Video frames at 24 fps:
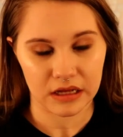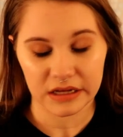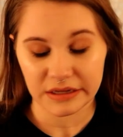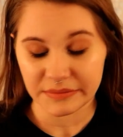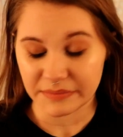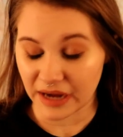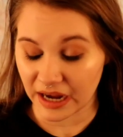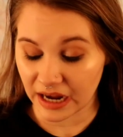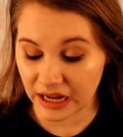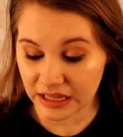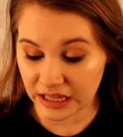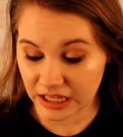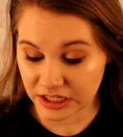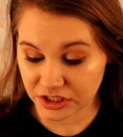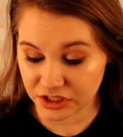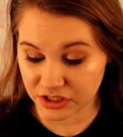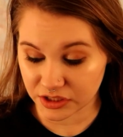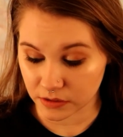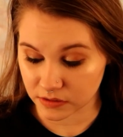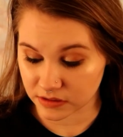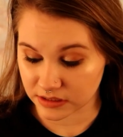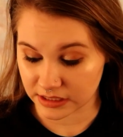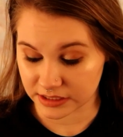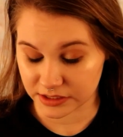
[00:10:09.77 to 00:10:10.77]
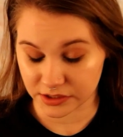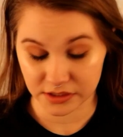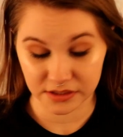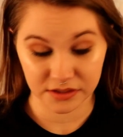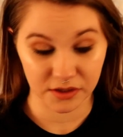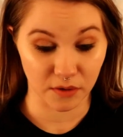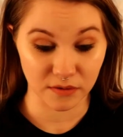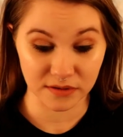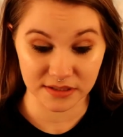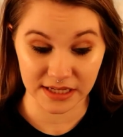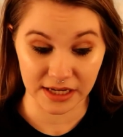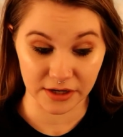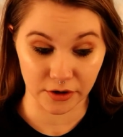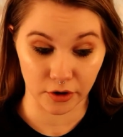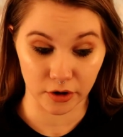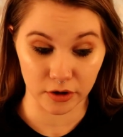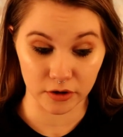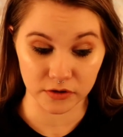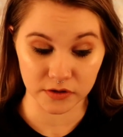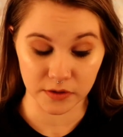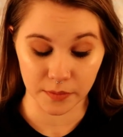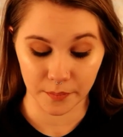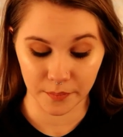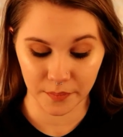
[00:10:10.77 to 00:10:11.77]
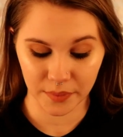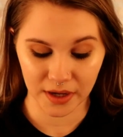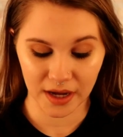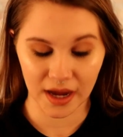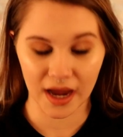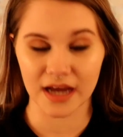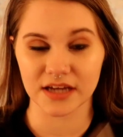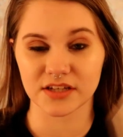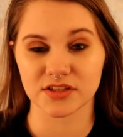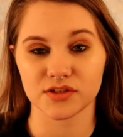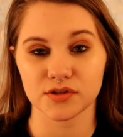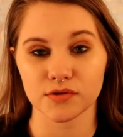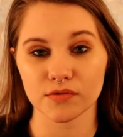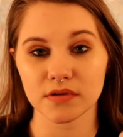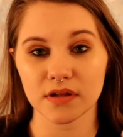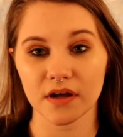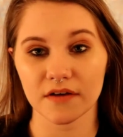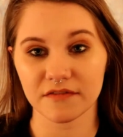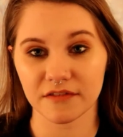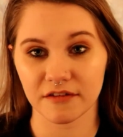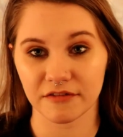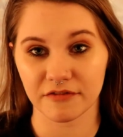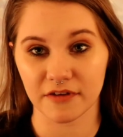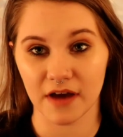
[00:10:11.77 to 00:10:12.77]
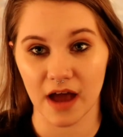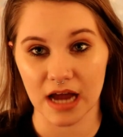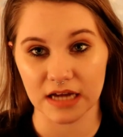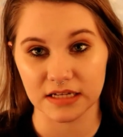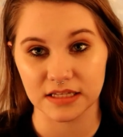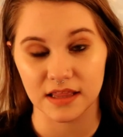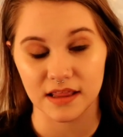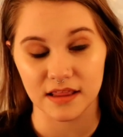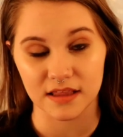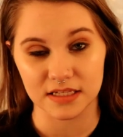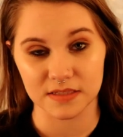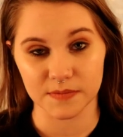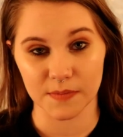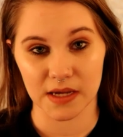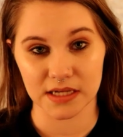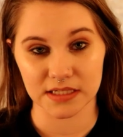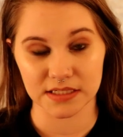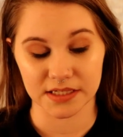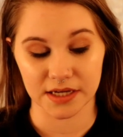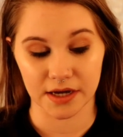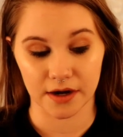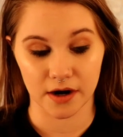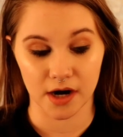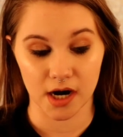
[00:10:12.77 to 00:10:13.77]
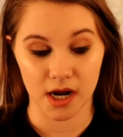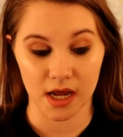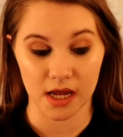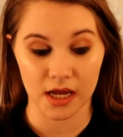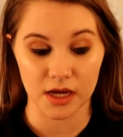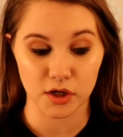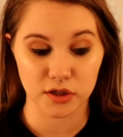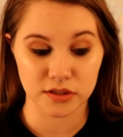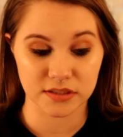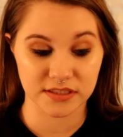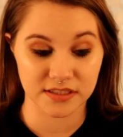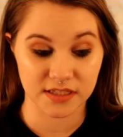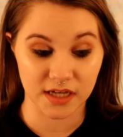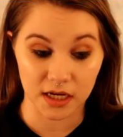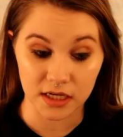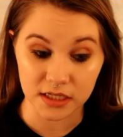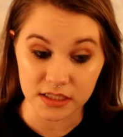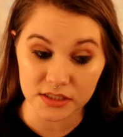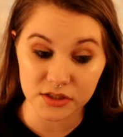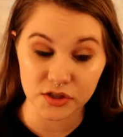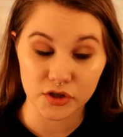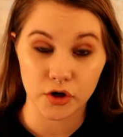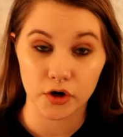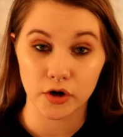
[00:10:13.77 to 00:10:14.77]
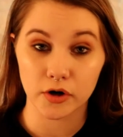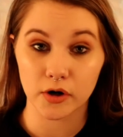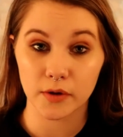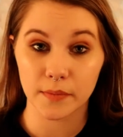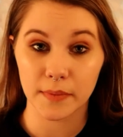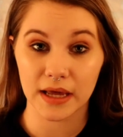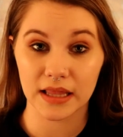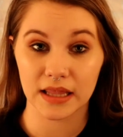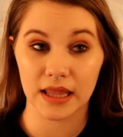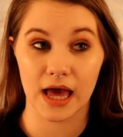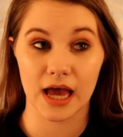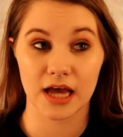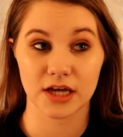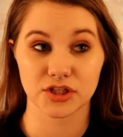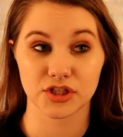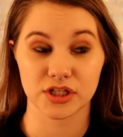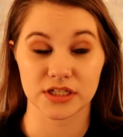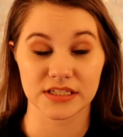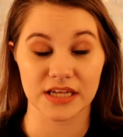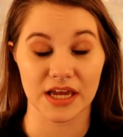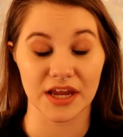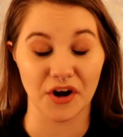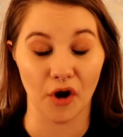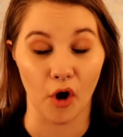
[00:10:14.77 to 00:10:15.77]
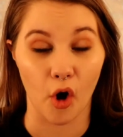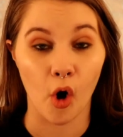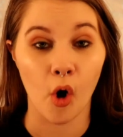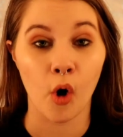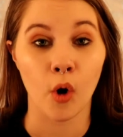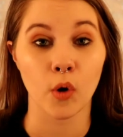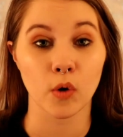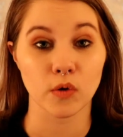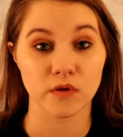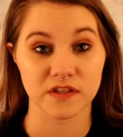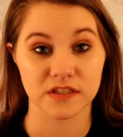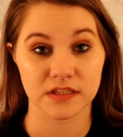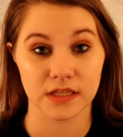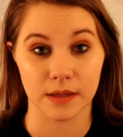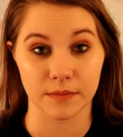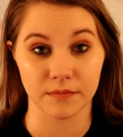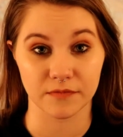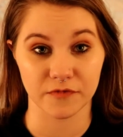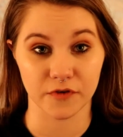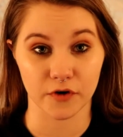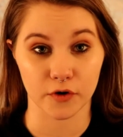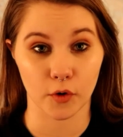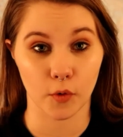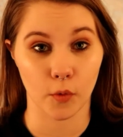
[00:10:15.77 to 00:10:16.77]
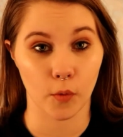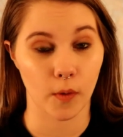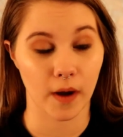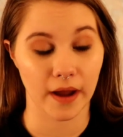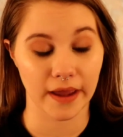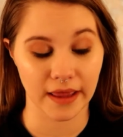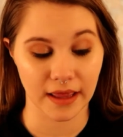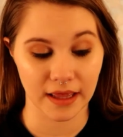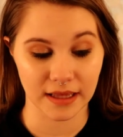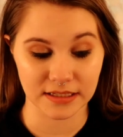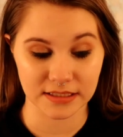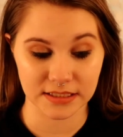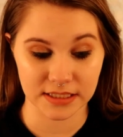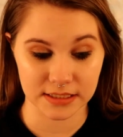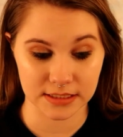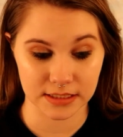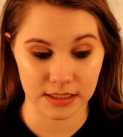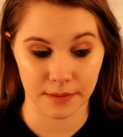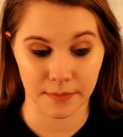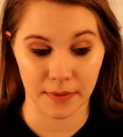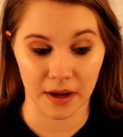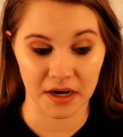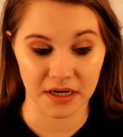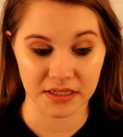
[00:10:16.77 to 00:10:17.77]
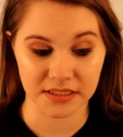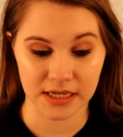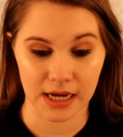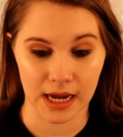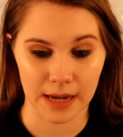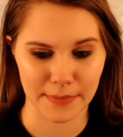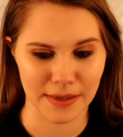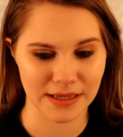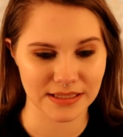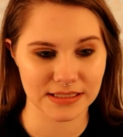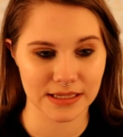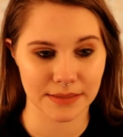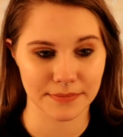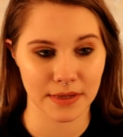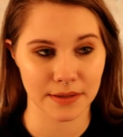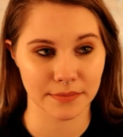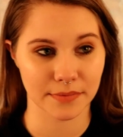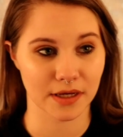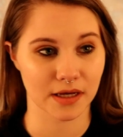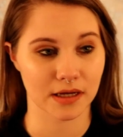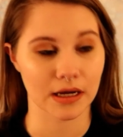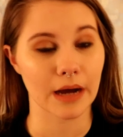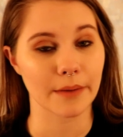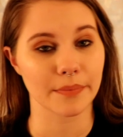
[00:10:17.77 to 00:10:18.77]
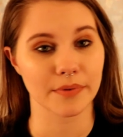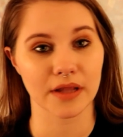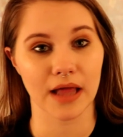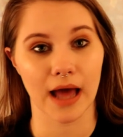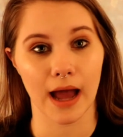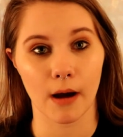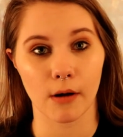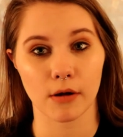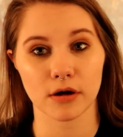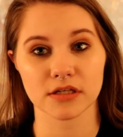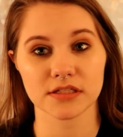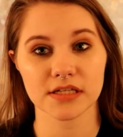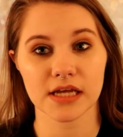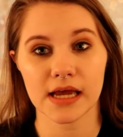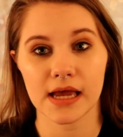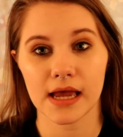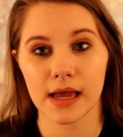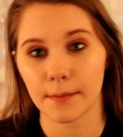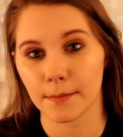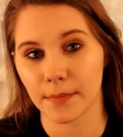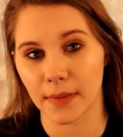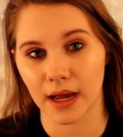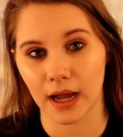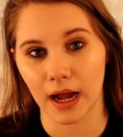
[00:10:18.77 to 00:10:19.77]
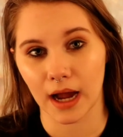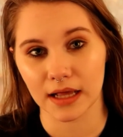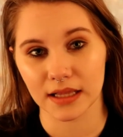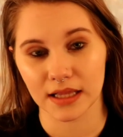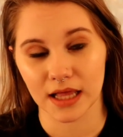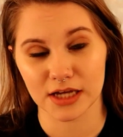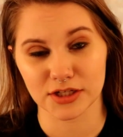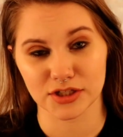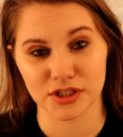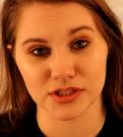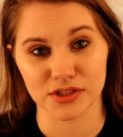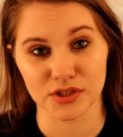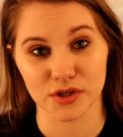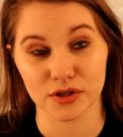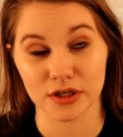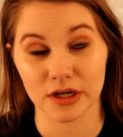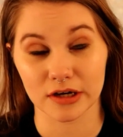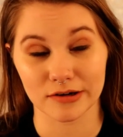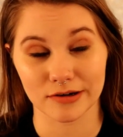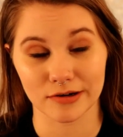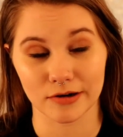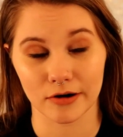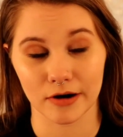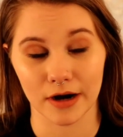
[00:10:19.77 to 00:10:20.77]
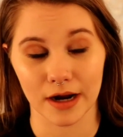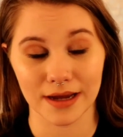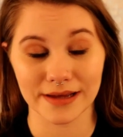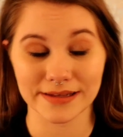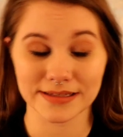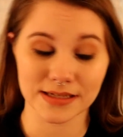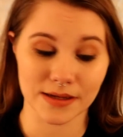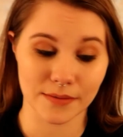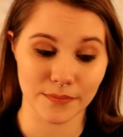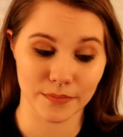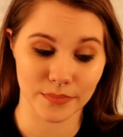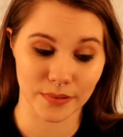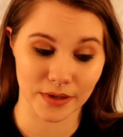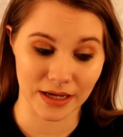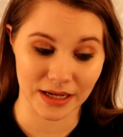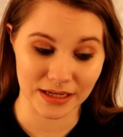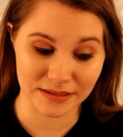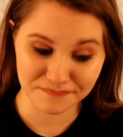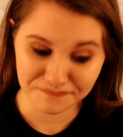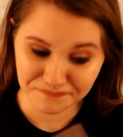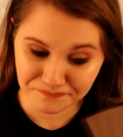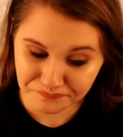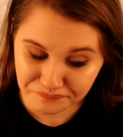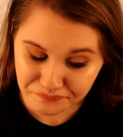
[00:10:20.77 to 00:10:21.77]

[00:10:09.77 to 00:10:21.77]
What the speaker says: my eyelashes don't stay curled. But I do love the fact that this mascara does curl my lashes and hold them for quite a decent amount of time. I'd say maybe a couple hours. My eyelashes look great, but